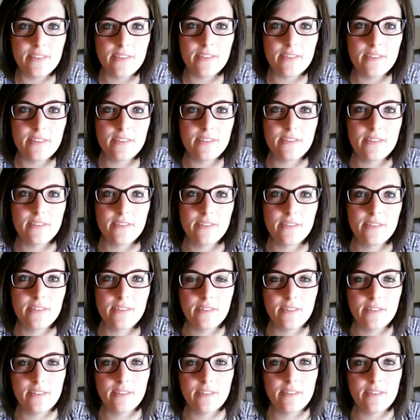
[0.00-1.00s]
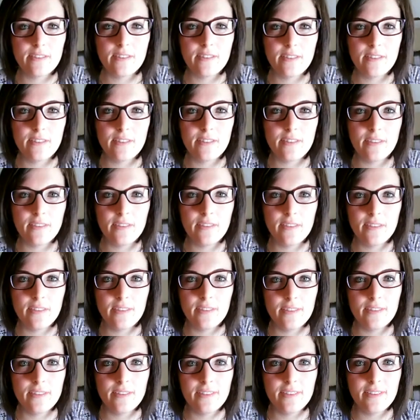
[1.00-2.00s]

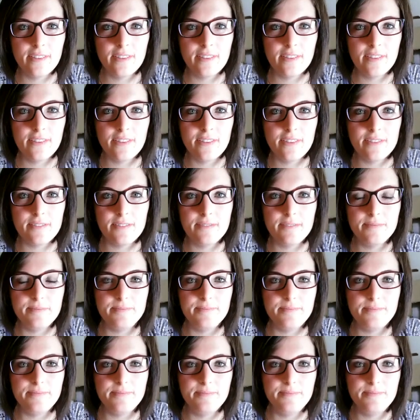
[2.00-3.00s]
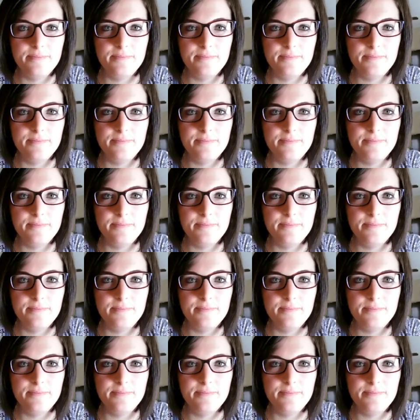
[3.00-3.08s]
(silent)